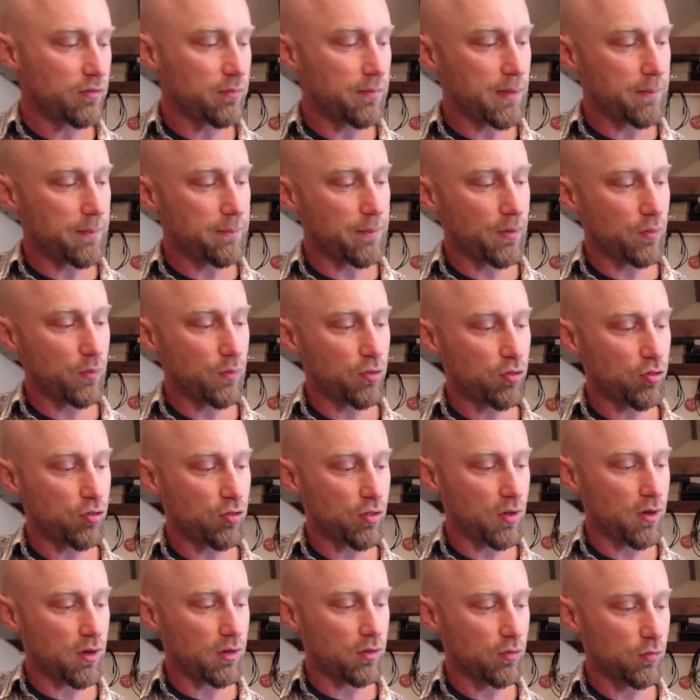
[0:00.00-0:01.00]
Remember, we
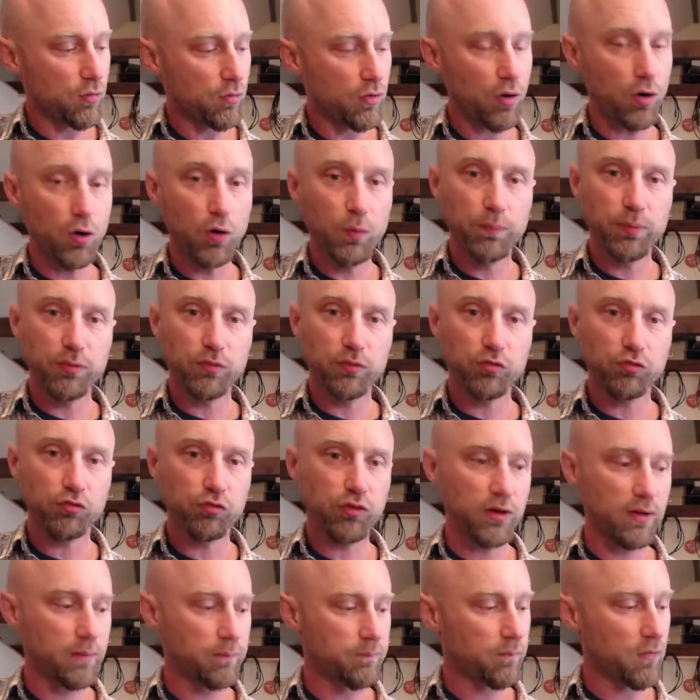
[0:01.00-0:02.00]
start with the open
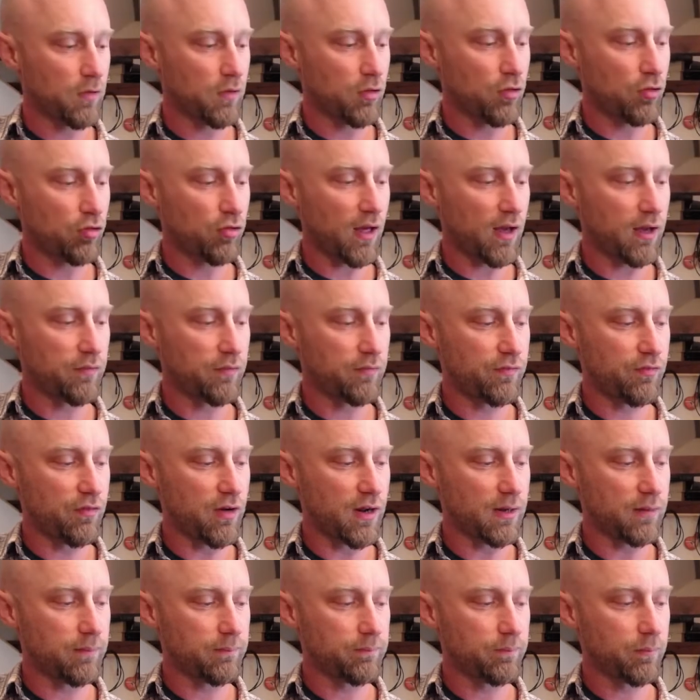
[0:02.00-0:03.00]
string, 2nd
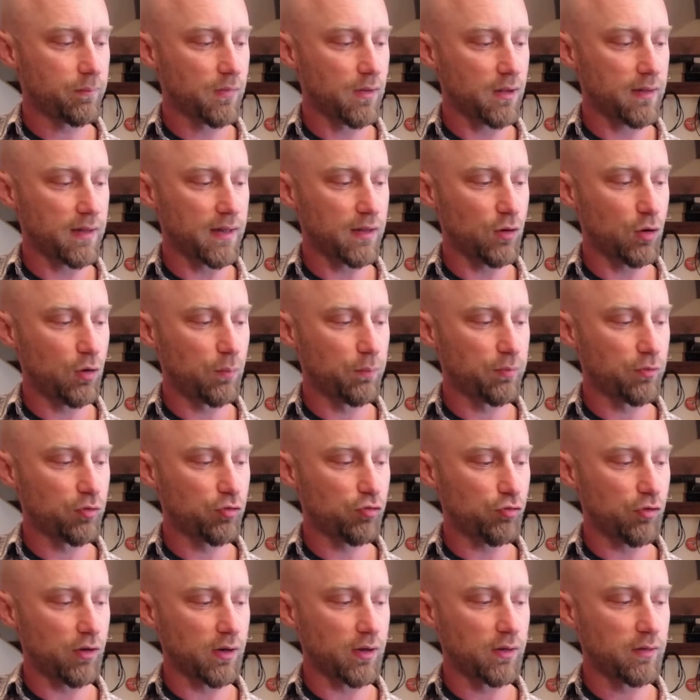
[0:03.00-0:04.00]
fret, and then open
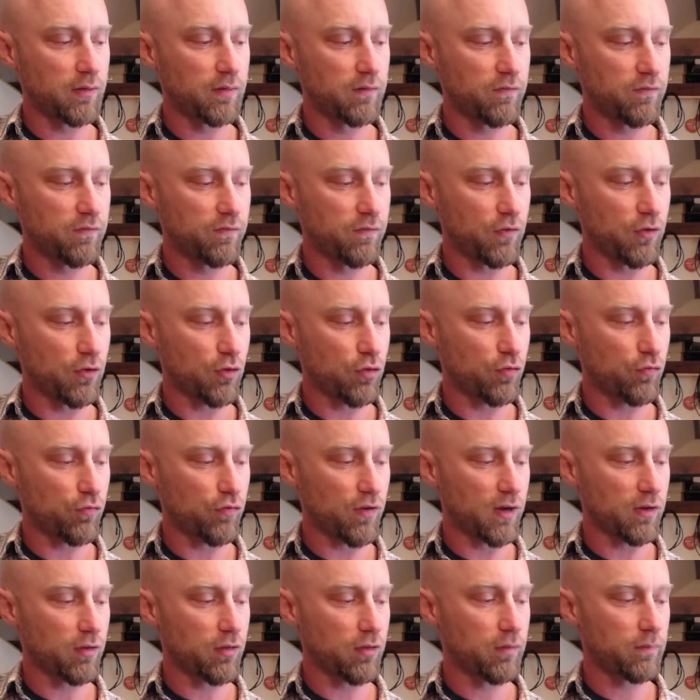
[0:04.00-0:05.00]
string, 1st
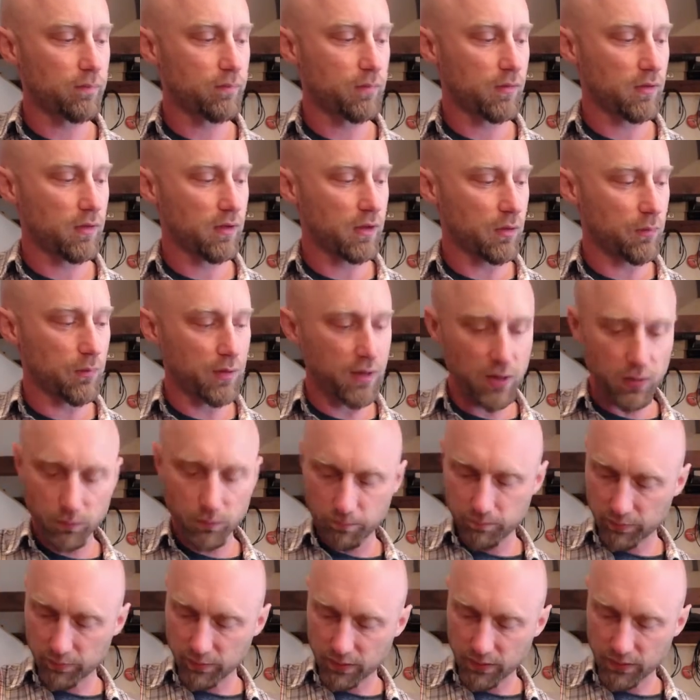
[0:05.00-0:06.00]
fret. Here we go.